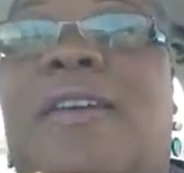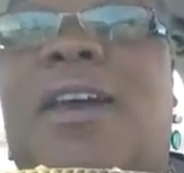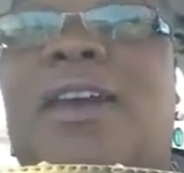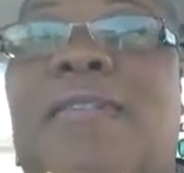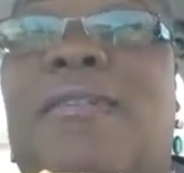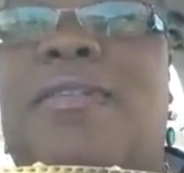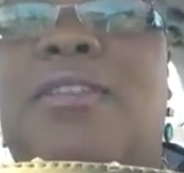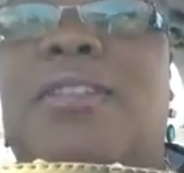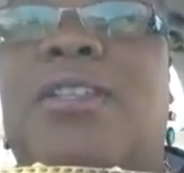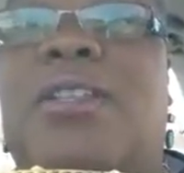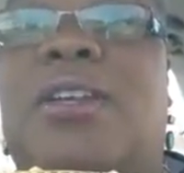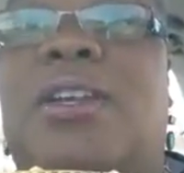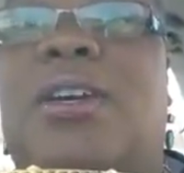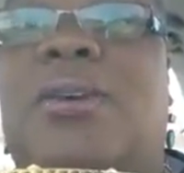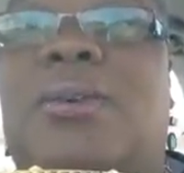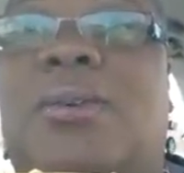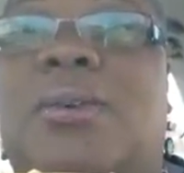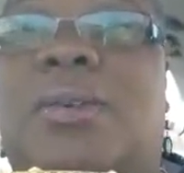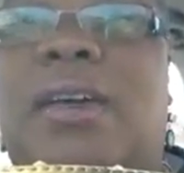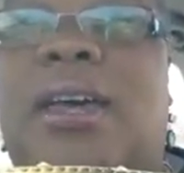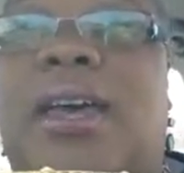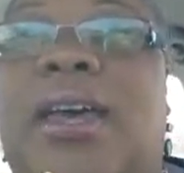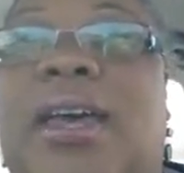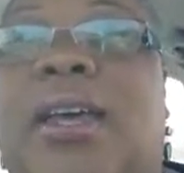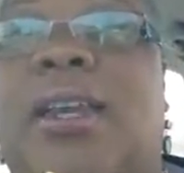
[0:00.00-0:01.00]
faith to know
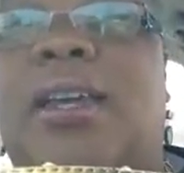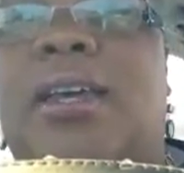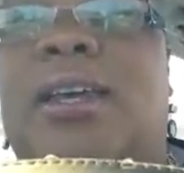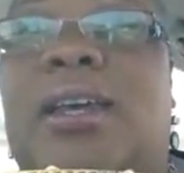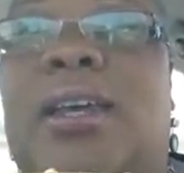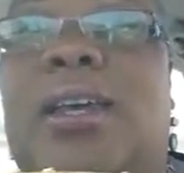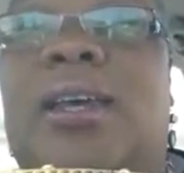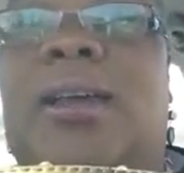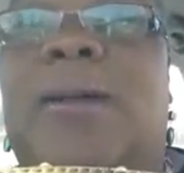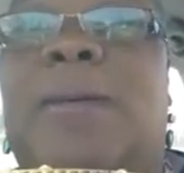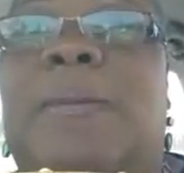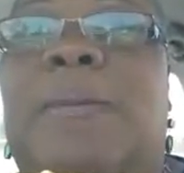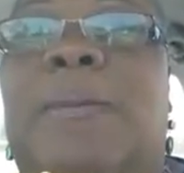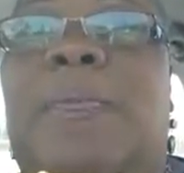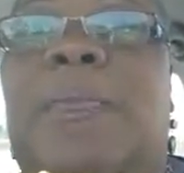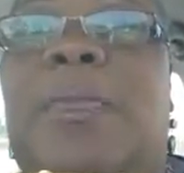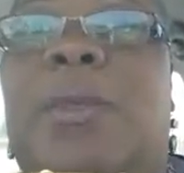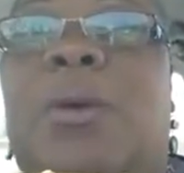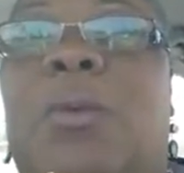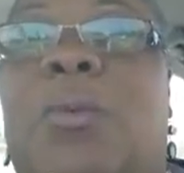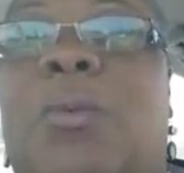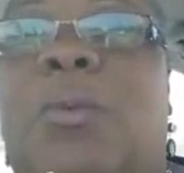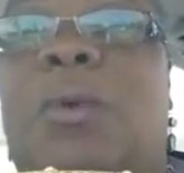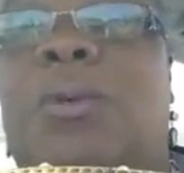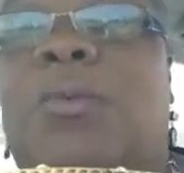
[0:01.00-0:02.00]
that
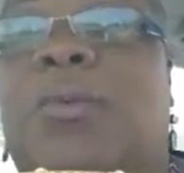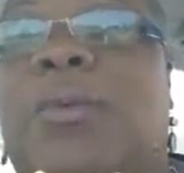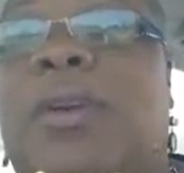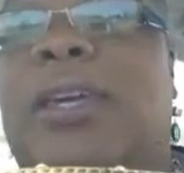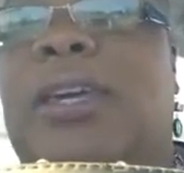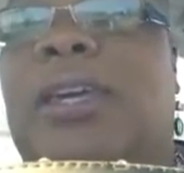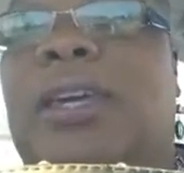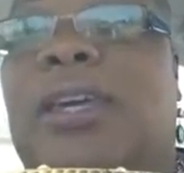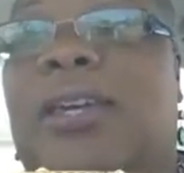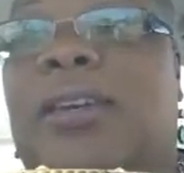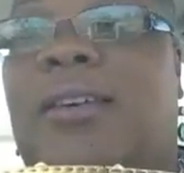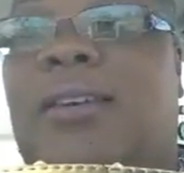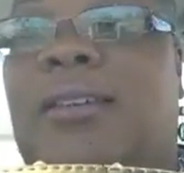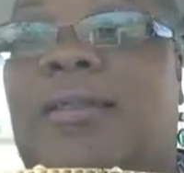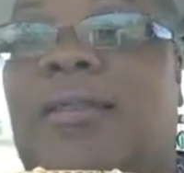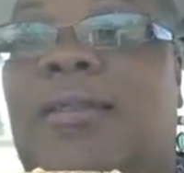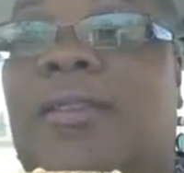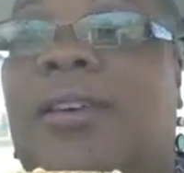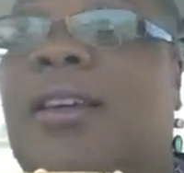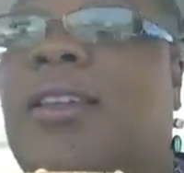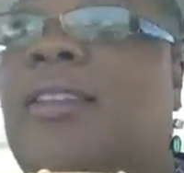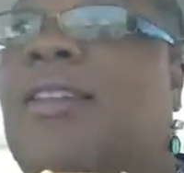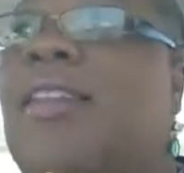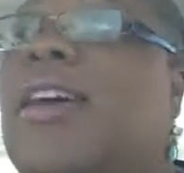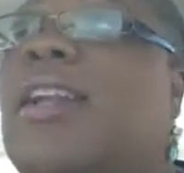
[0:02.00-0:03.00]
when we give,
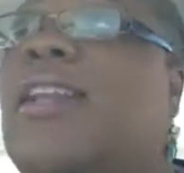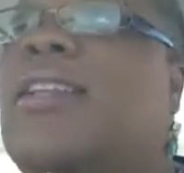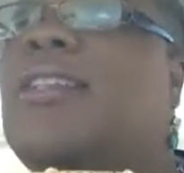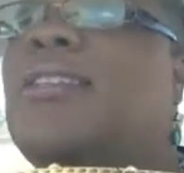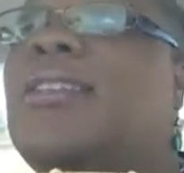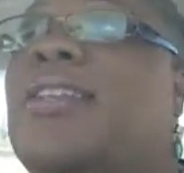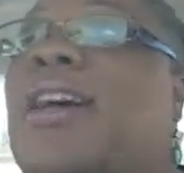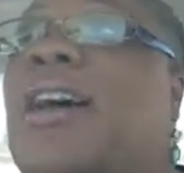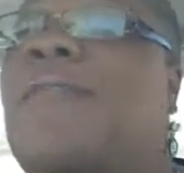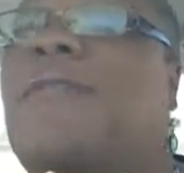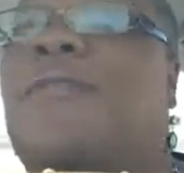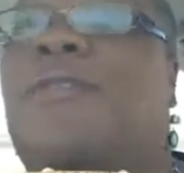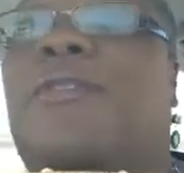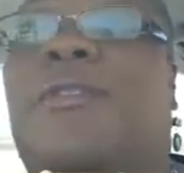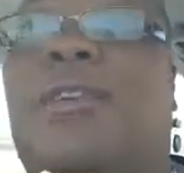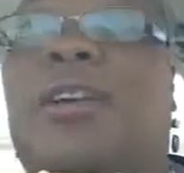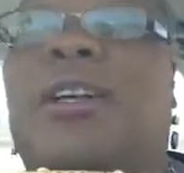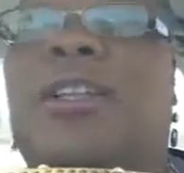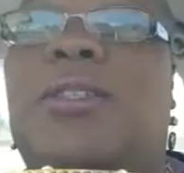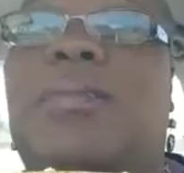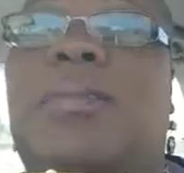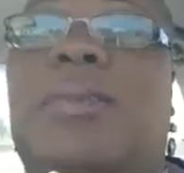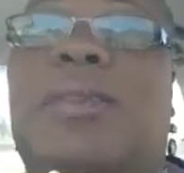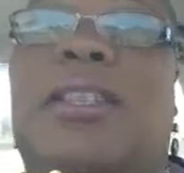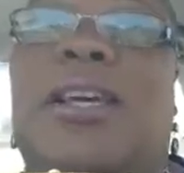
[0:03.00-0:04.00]
that it's not for
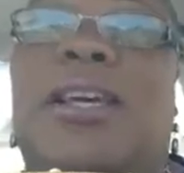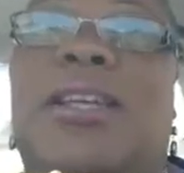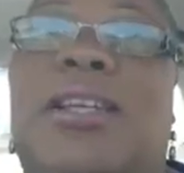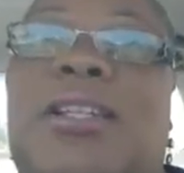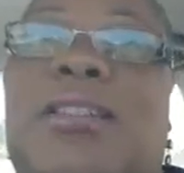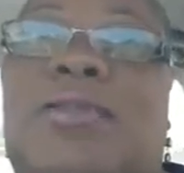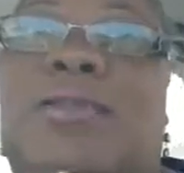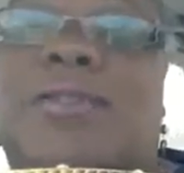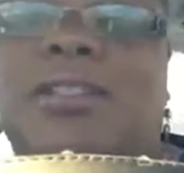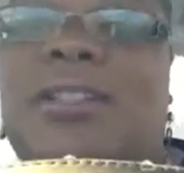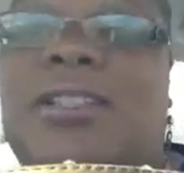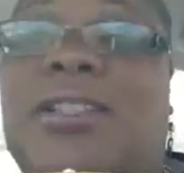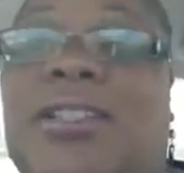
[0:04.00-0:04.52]
us, but that it's for